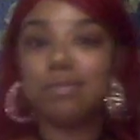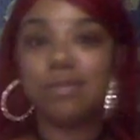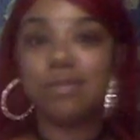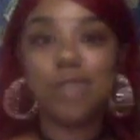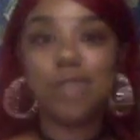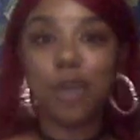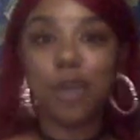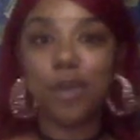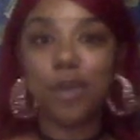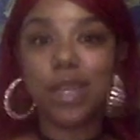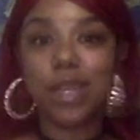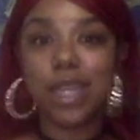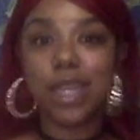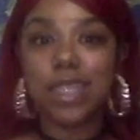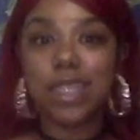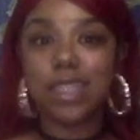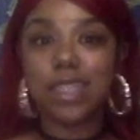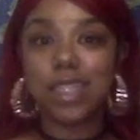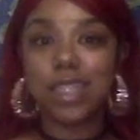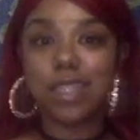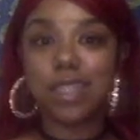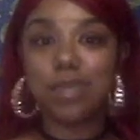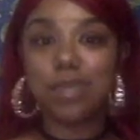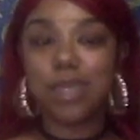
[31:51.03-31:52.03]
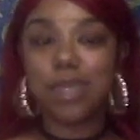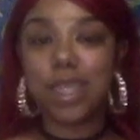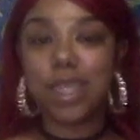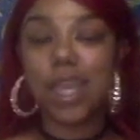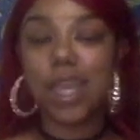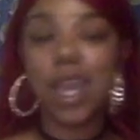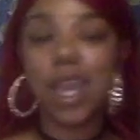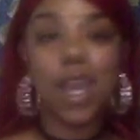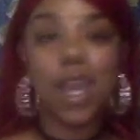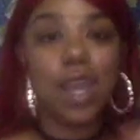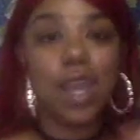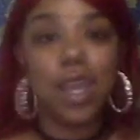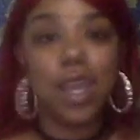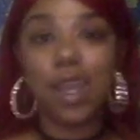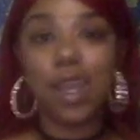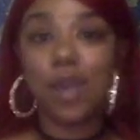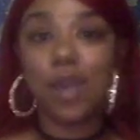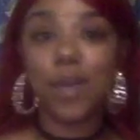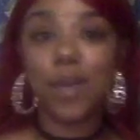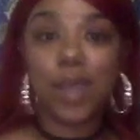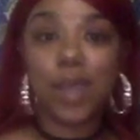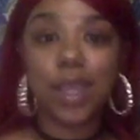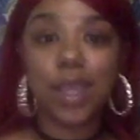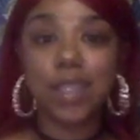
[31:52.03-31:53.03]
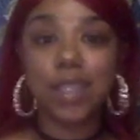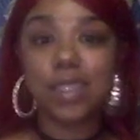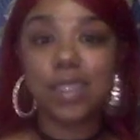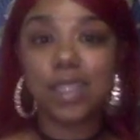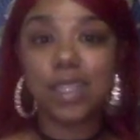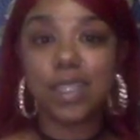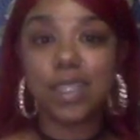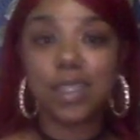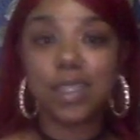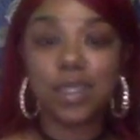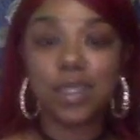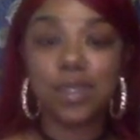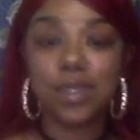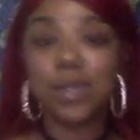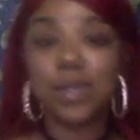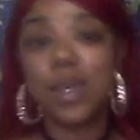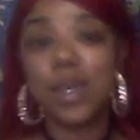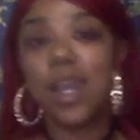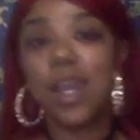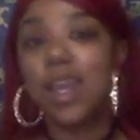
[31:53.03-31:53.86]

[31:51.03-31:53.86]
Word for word: No one can judge me, no one can judge you.